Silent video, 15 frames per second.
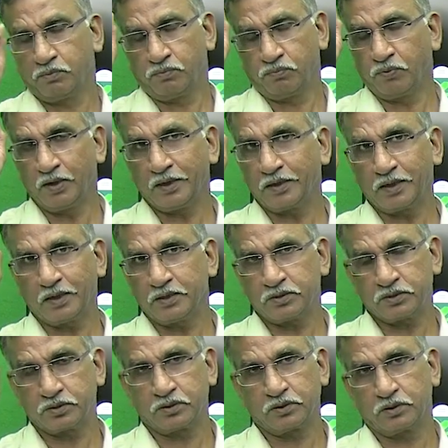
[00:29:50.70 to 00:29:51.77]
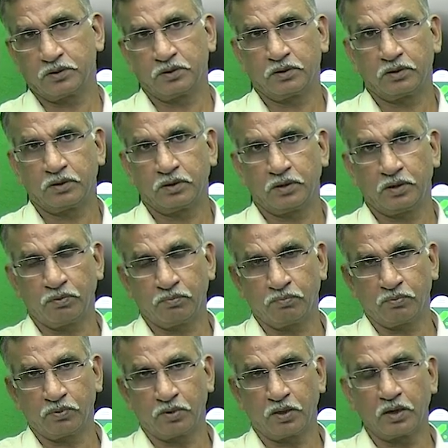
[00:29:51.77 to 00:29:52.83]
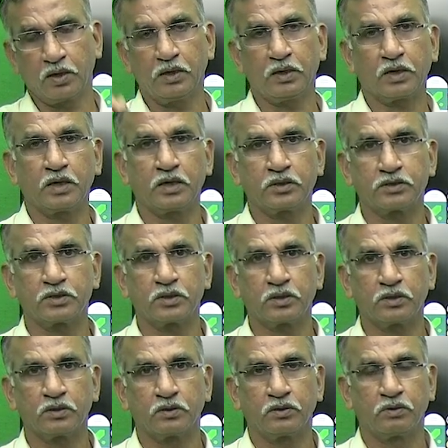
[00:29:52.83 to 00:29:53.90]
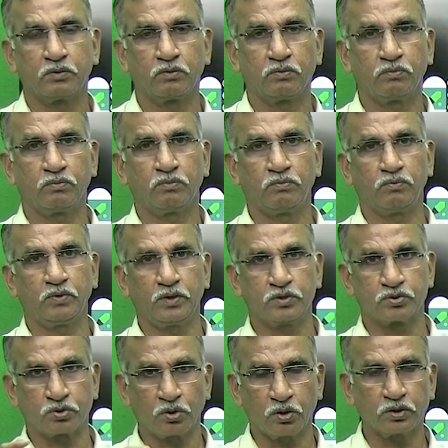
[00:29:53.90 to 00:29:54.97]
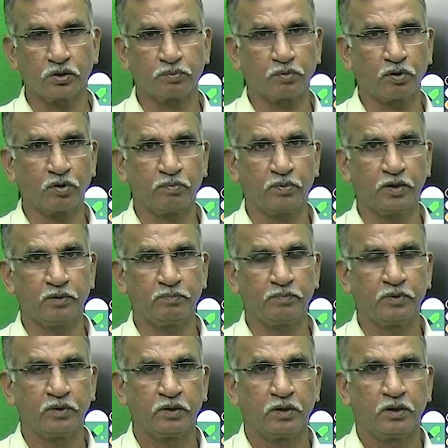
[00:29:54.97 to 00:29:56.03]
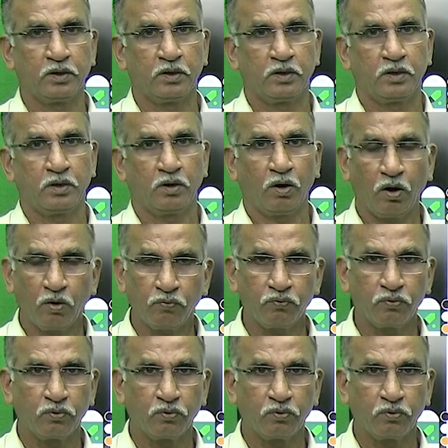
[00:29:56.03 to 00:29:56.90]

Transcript: One case in earlier lecture we saw the problem of